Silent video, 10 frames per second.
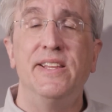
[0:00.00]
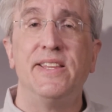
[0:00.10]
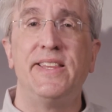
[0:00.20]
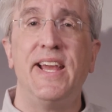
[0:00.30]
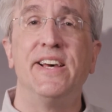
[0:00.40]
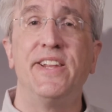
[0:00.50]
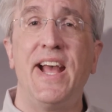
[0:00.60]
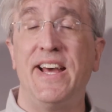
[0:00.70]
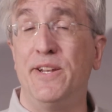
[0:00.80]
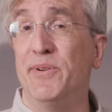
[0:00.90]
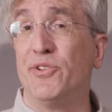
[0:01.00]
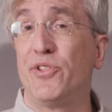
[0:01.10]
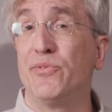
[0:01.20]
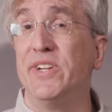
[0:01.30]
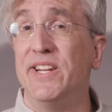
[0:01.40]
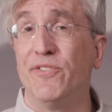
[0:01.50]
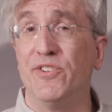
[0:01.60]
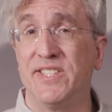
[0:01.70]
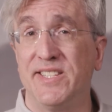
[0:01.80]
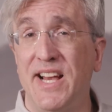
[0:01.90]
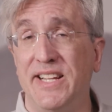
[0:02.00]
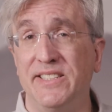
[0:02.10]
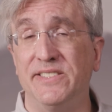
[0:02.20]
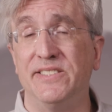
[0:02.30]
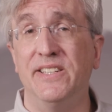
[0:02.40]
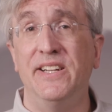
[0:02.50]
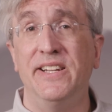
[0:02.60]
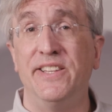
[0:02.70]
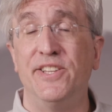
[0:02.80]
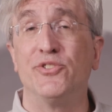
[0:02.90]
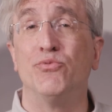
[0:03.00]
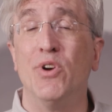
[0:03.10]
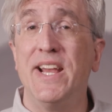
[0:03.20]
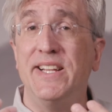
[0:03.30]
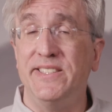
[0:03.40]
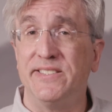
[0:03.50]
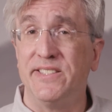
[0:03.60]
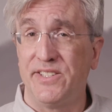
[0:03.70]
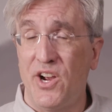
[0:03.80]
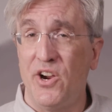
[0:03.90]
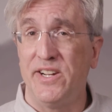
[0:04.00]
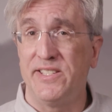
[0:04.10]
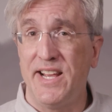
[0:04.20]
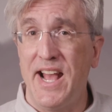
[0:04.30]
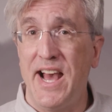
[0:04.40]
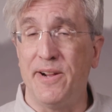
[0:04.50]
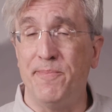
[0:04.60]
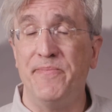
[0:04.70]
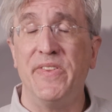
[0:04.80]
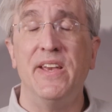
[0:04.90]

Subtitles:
that they had to build 3 different sites in this race to harness the atom.